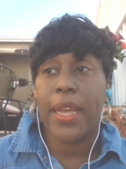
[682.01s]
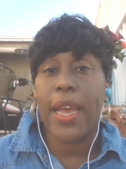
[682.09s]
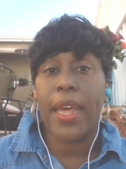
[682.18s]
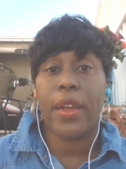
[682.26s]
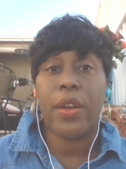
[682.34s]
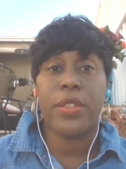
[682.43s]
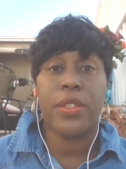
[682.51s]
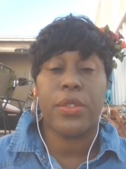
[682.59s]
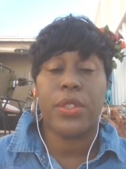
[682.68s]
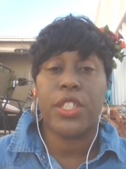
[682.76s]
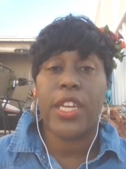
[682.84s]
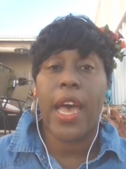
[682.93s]
It kind of goes into
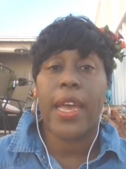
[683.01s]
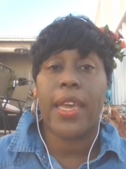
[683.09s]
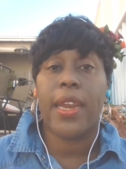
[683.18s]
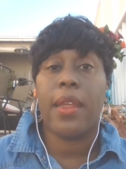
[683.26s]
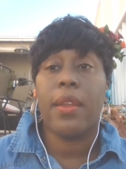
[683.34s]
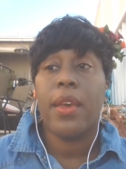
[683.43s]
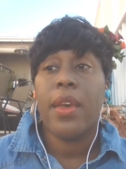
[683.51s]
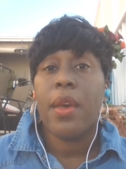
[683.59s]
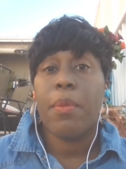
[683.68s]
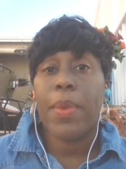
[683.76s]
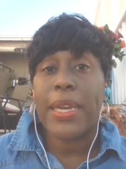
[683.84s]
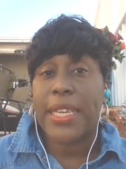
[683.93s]
a shock and it
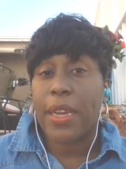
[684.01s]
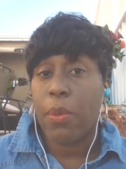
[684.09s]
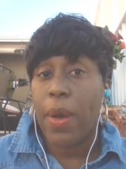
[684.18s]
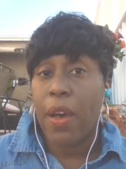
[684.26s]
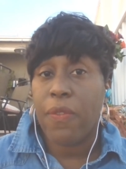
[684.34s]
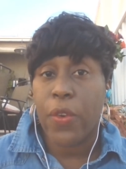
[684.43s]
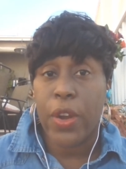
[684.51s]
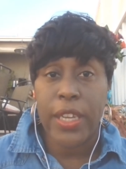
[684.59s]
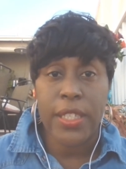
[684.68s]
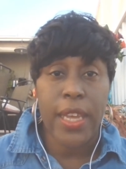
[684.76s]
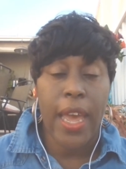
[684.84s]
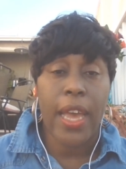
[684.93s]
might take a while for
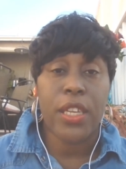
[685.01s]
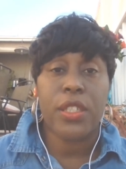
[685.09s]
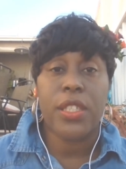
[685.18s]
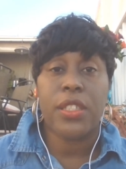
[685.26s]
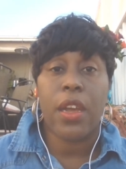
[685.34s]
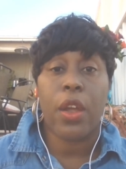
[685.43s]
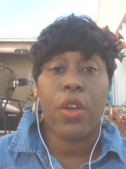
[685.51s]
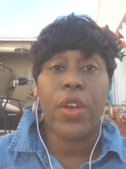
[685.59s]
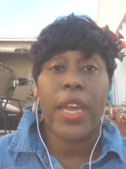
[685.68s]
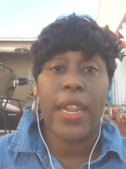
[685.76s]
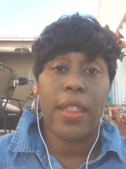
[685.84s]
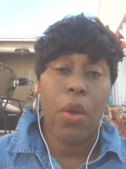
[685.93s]
it to actually start
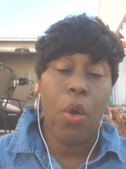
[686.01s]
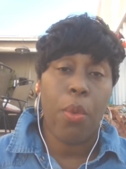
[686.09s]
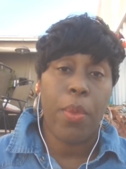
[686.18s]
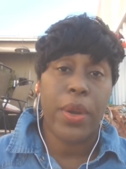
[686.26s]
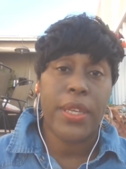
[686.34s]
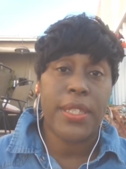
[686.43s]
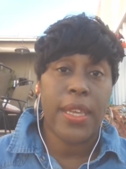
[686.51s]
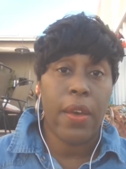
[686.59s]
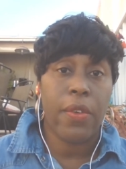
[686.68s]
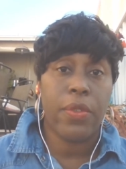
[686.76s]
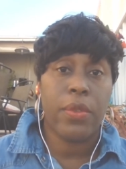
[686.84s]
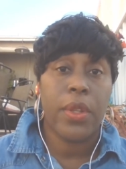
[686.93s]
creating the hormone itself.